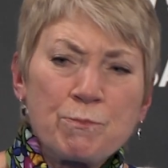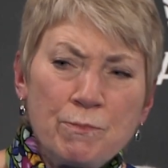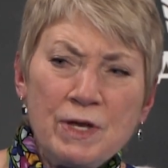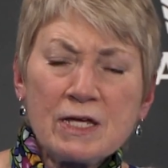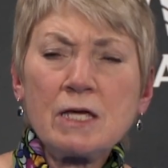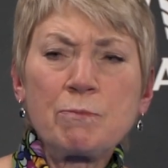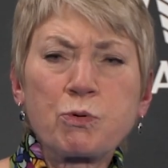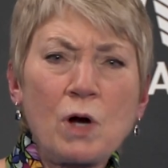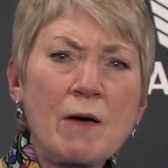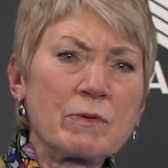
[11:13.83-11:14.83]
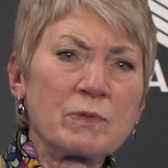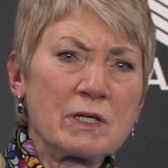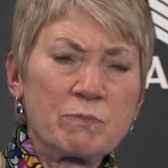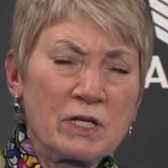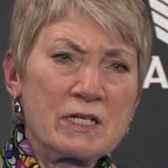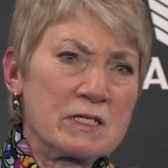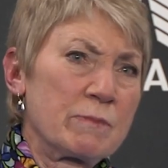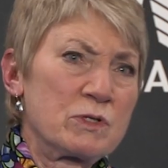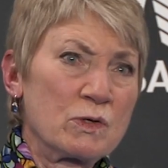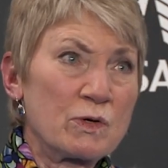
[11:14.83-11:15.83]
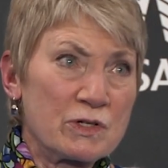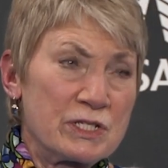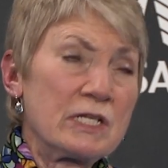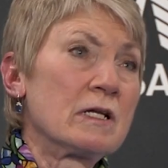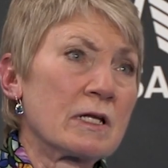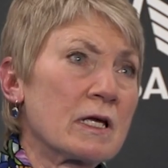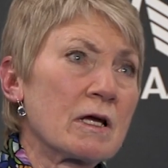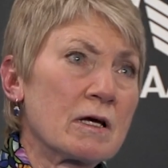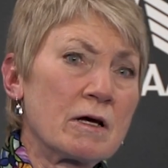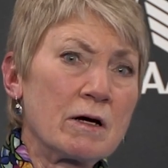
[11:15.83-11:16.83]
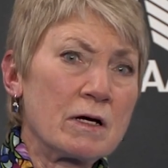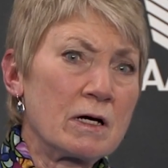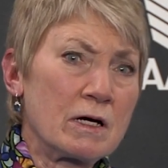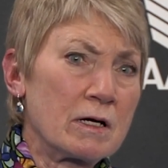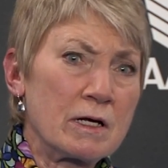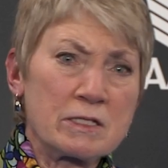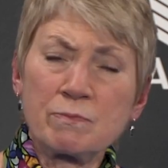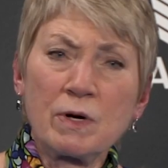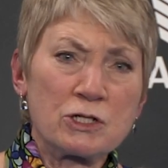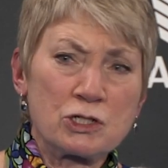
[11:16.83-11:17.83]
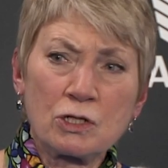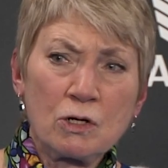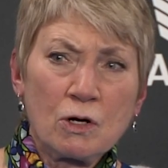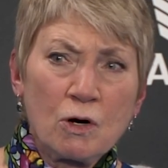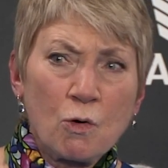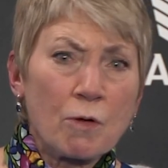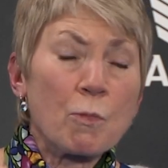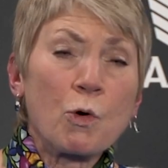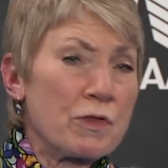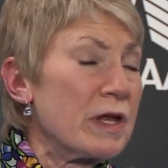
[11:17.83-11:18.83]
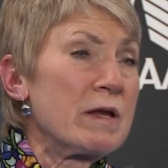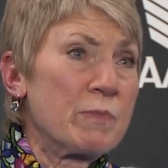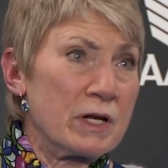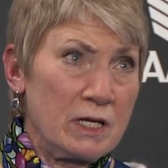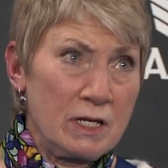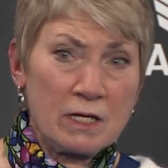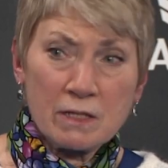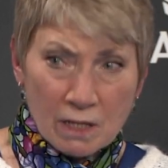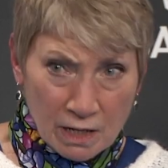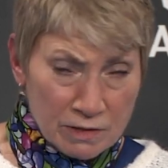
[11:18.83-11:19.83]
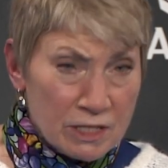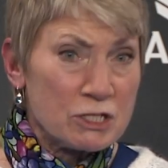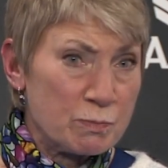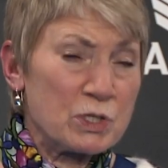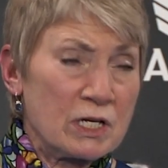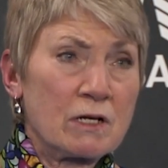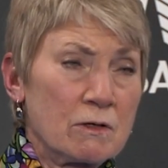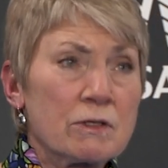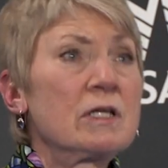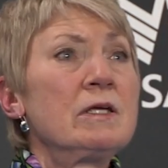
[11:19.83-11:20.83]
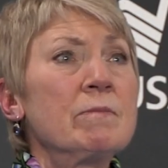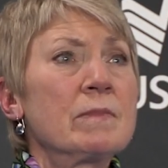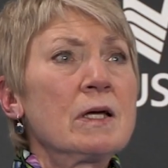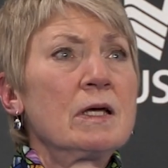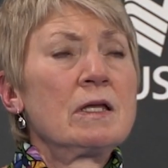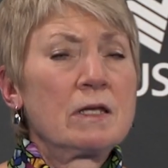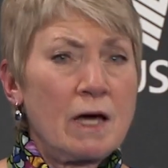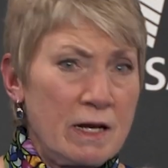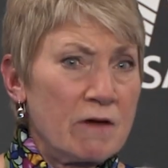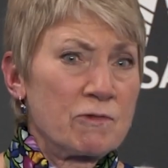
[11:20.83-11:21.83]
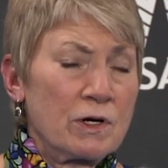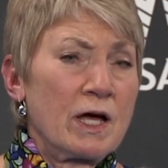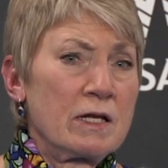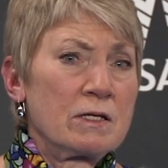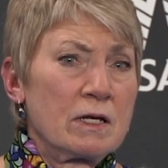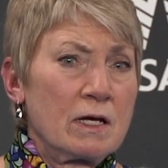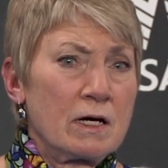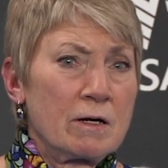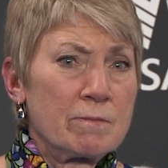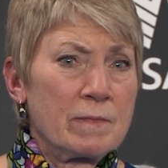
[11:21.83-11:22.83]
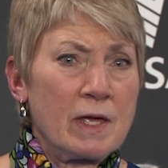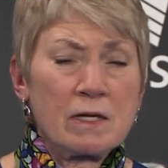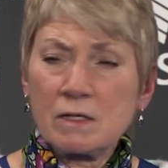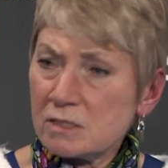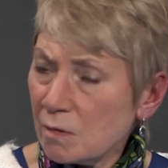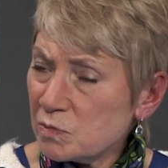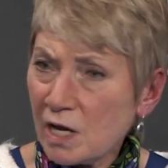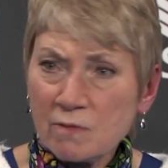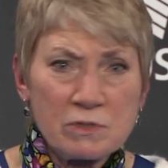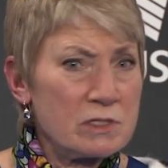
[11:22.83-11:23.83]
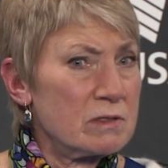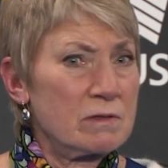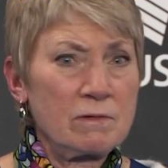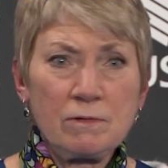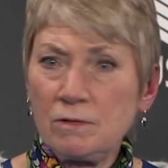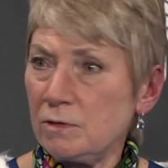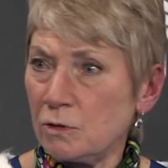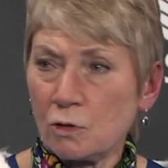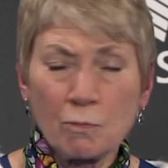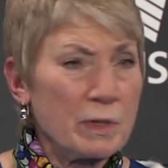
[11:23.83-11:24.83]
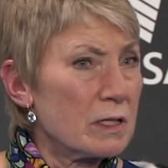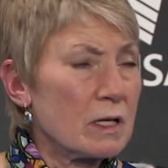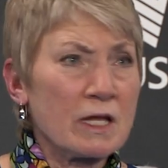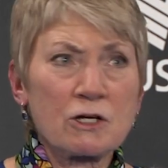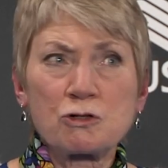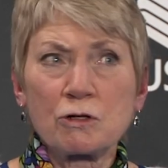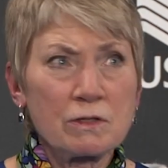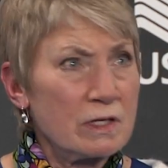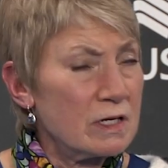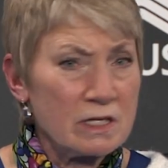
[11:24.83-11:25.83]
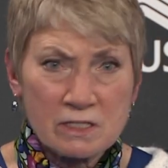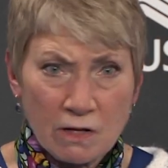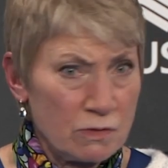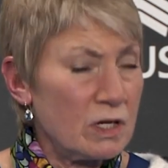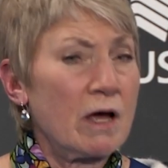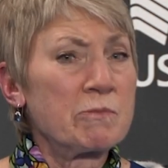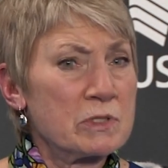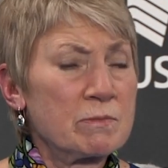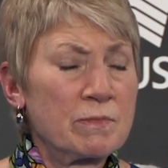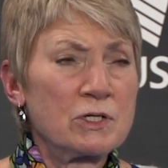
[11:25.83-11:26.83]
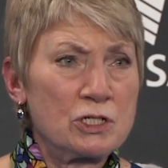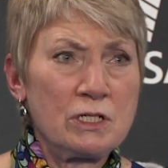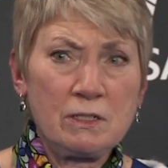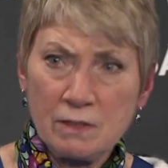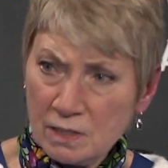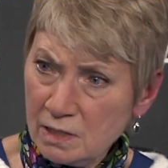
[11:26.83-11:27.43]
Nikki probably plays up to her ceiling as much or more than anybody on this particular team, night after night. And sometimes, you know, it'll be a little extra than it is other times, but she